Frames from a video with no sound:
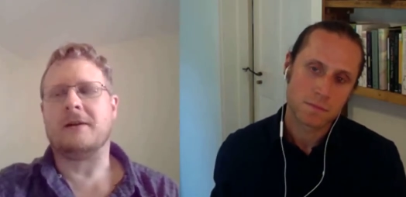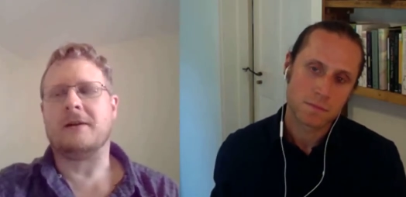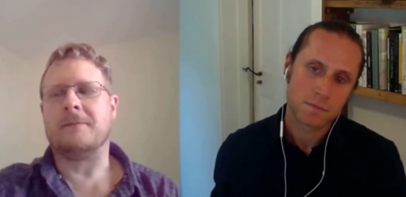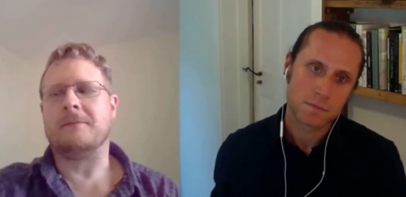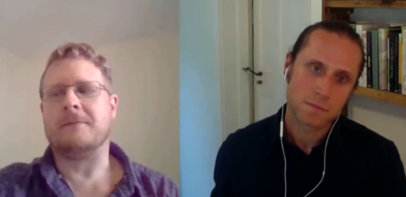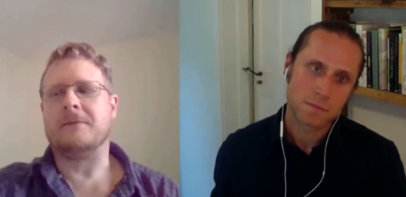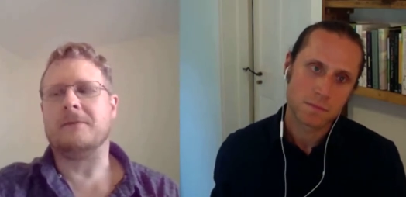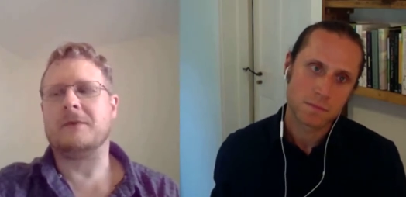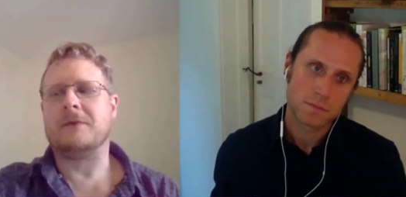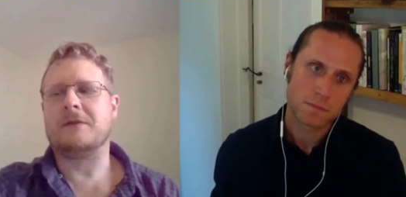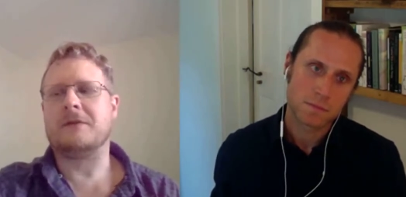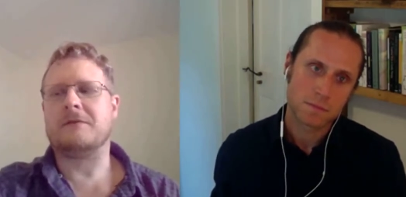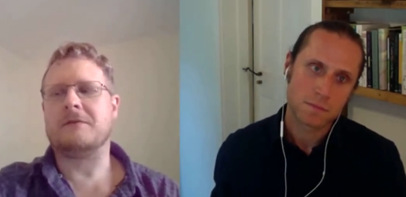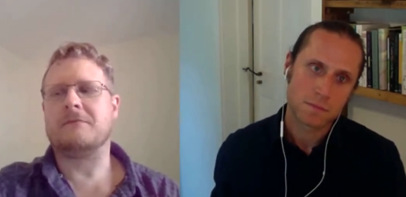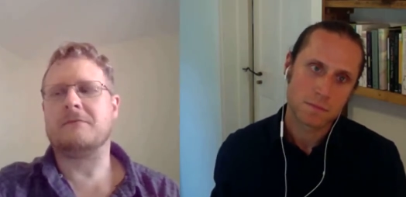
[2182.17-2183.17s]

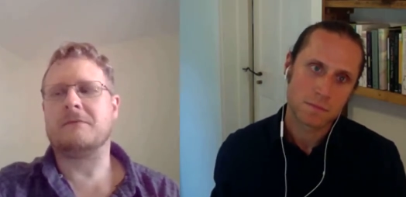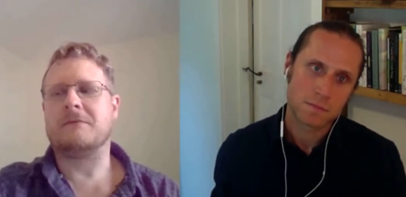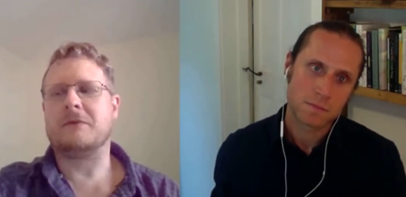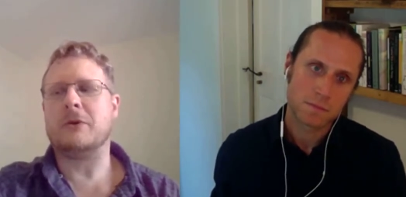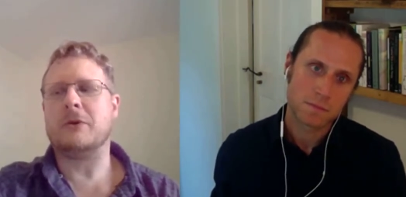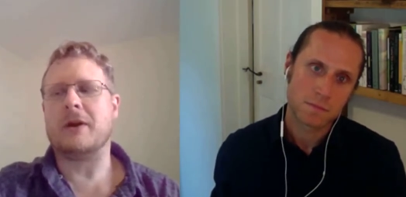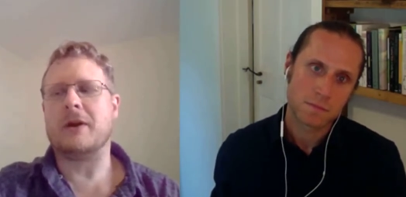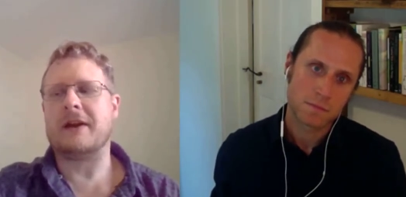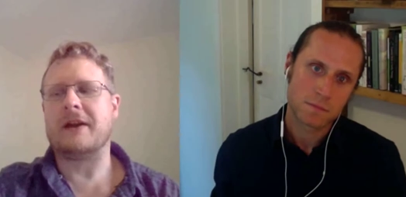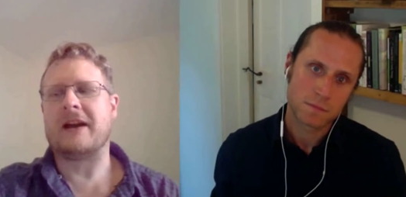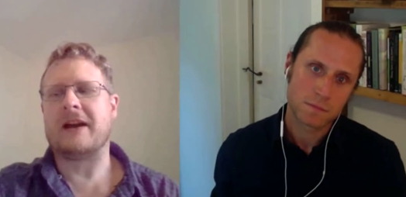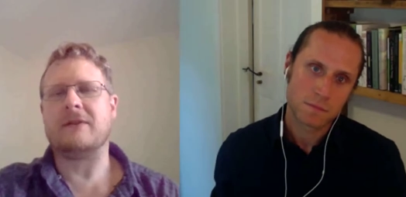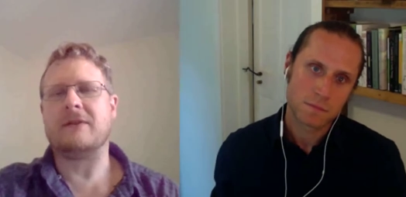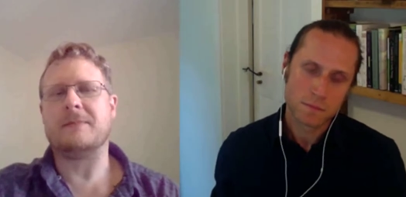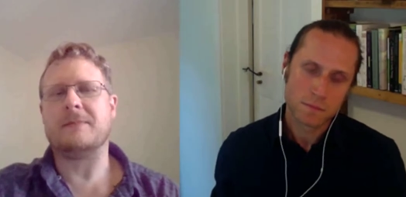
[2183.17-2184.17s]
Speaker 1: Um,
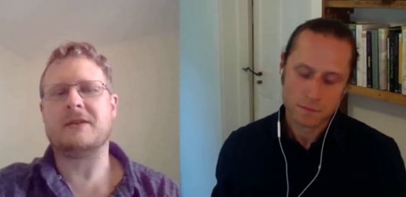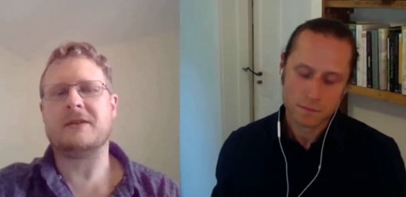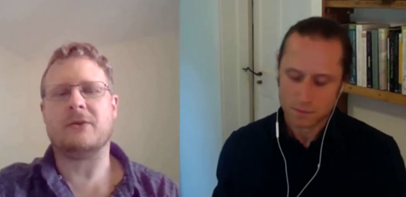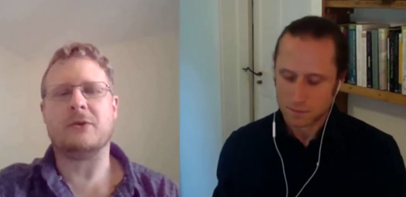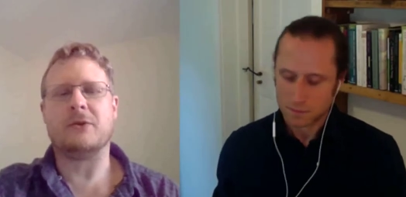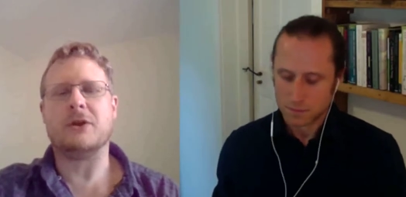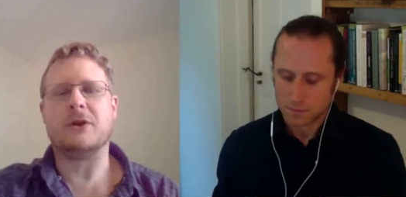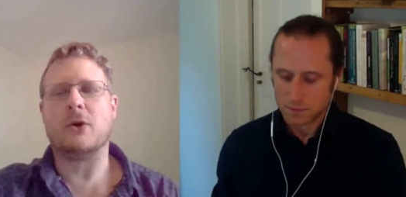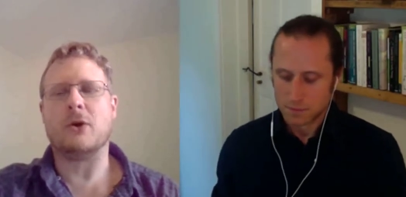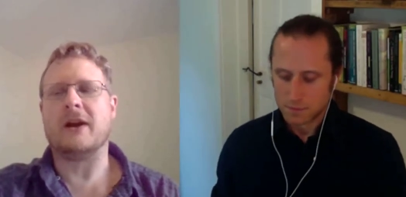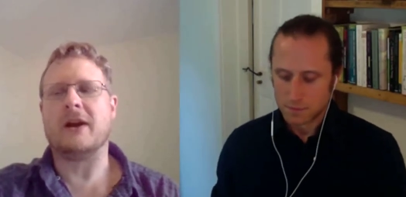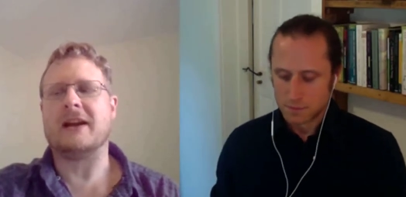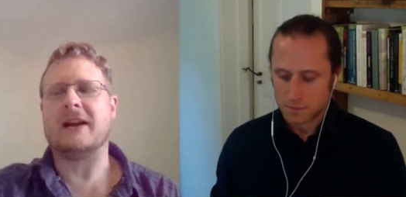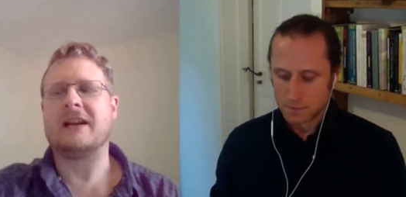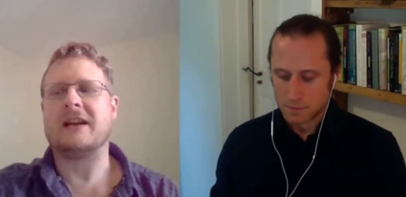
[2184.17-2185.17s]
you either have liberty or
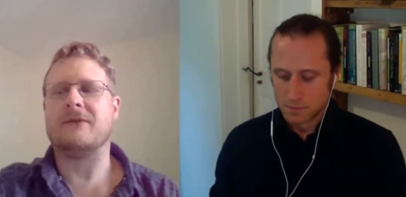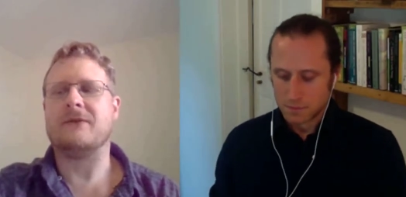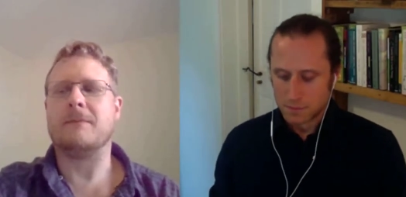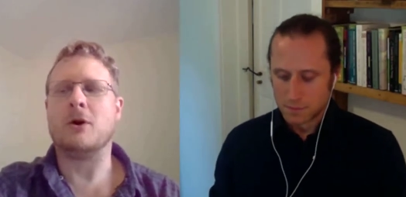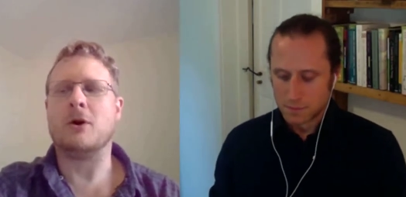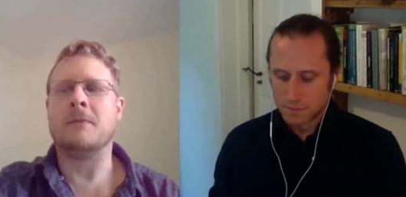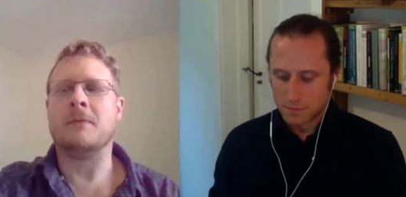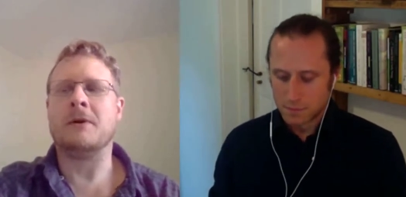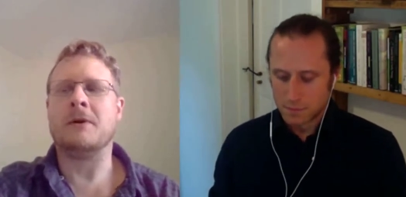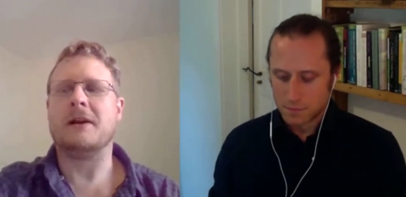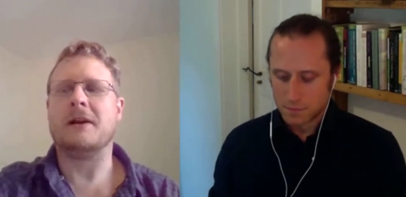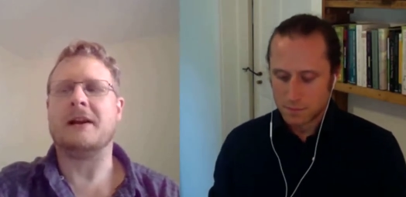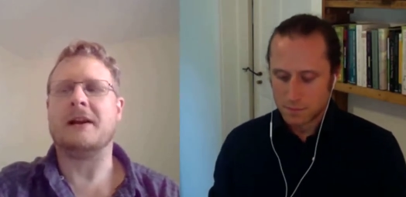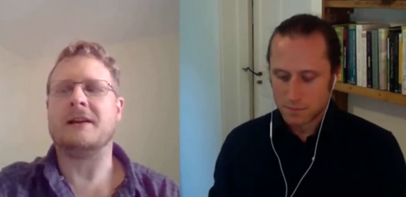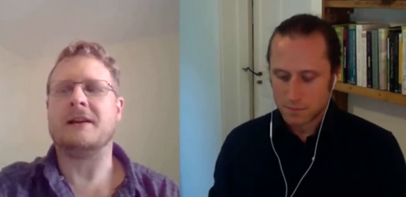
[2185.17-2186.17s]
you don't at a given
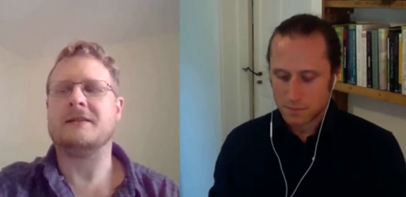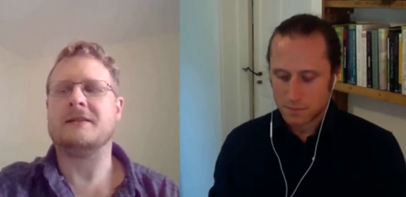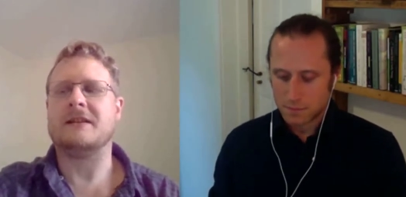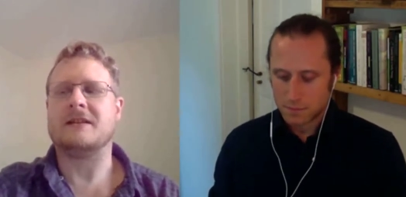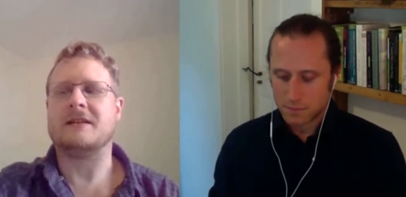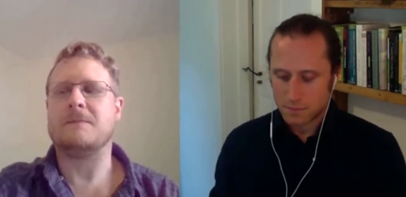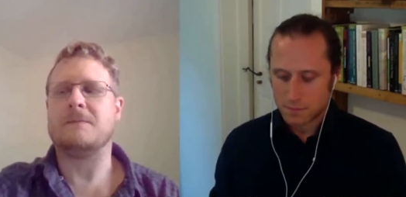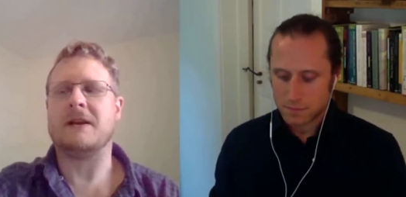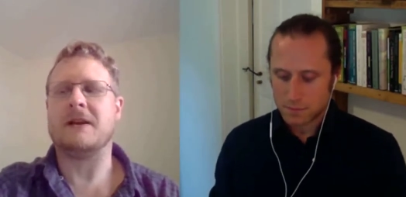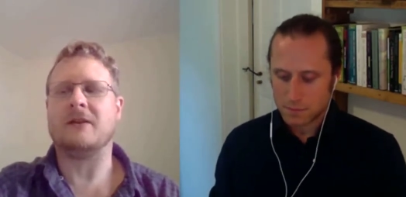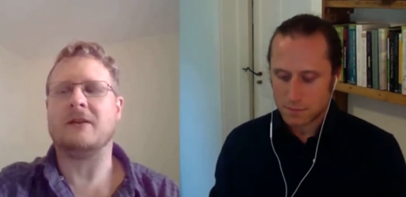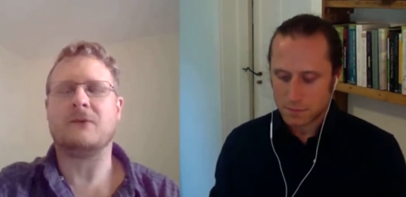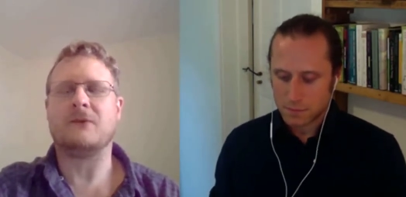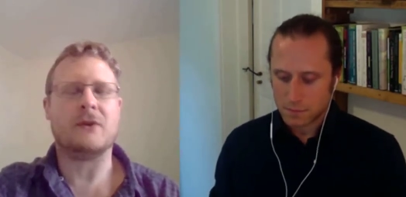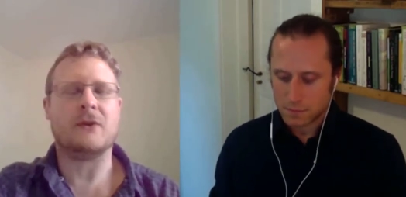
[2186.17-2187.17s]
moment, and
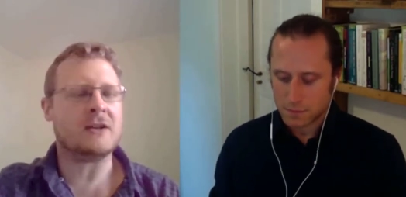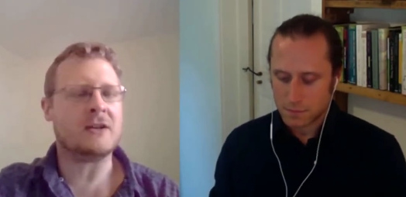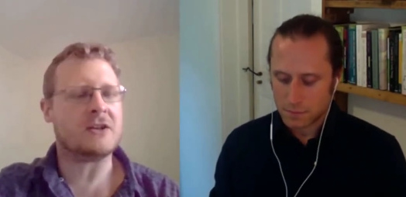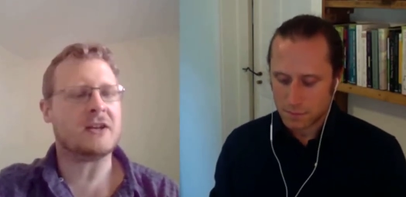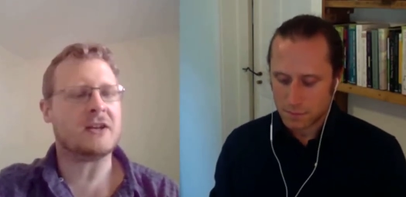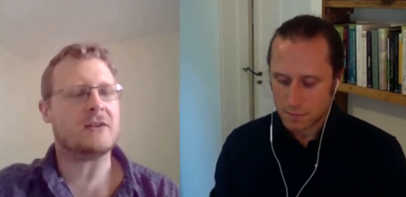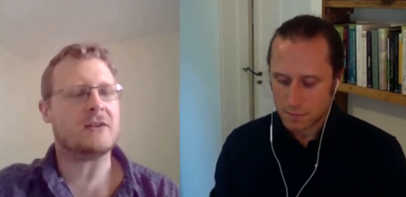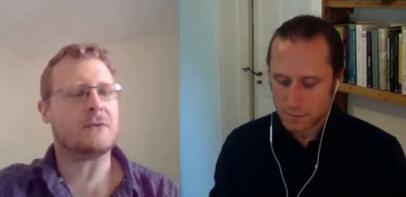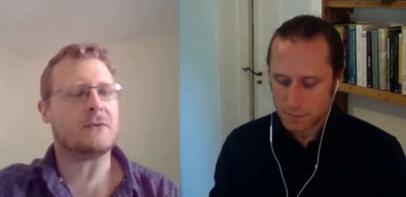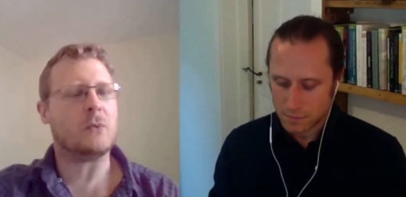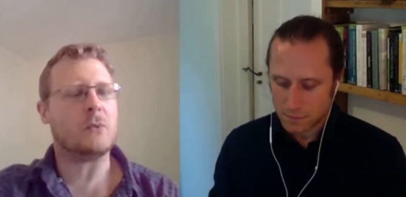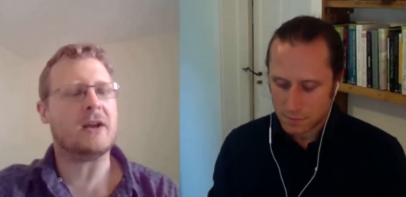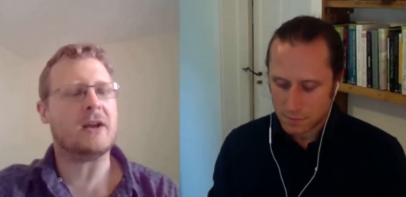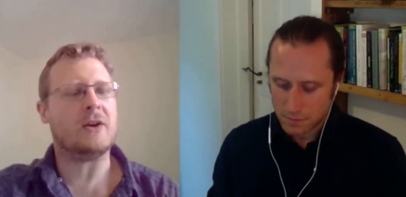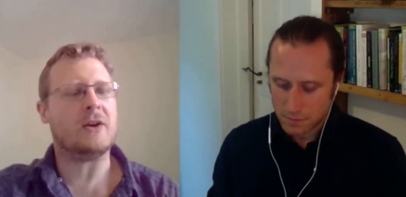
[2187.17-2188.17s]
it's being infringed in
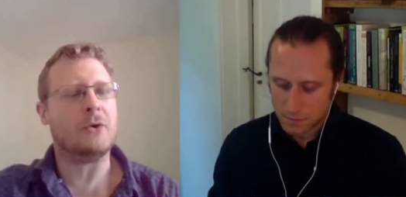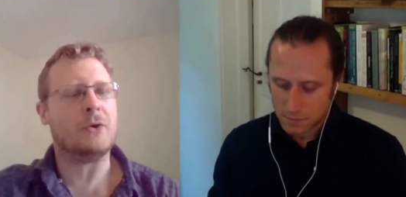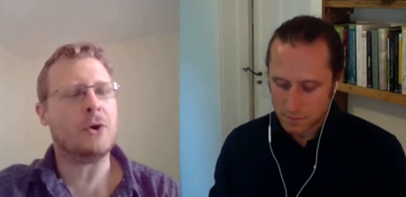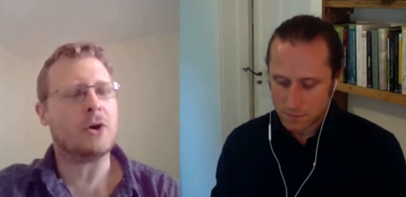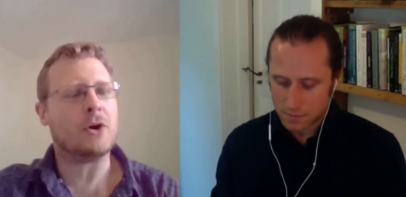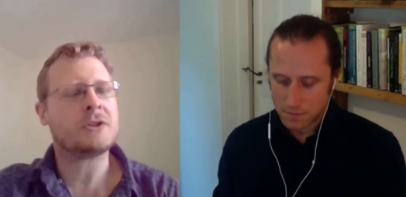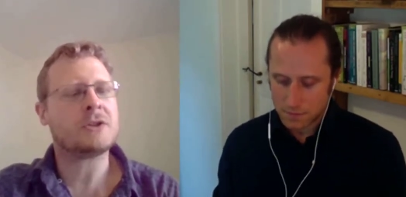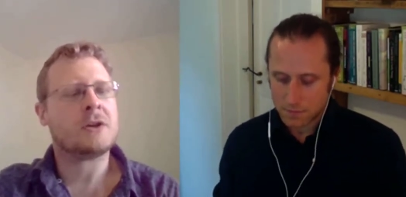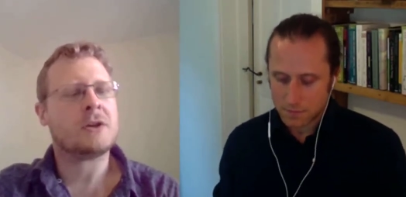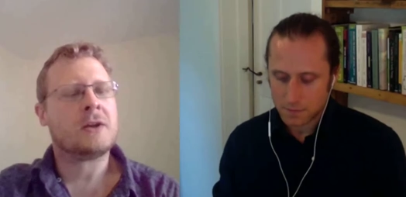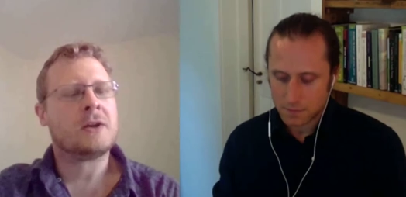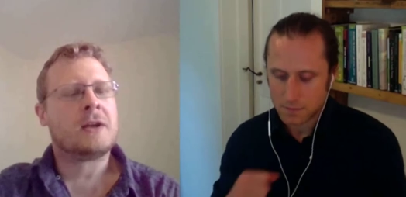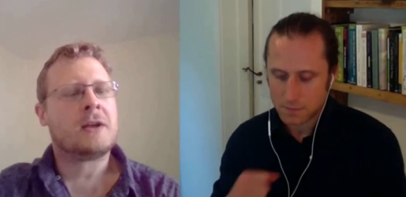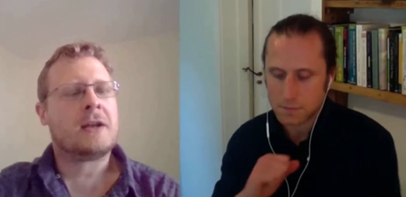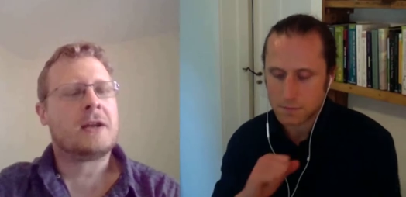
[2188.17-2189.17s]
a given way or
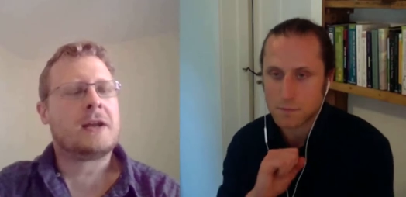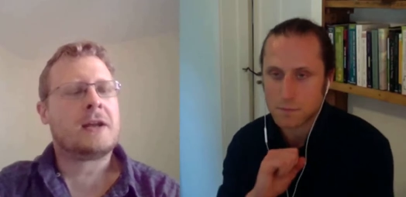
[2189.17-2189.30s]
not.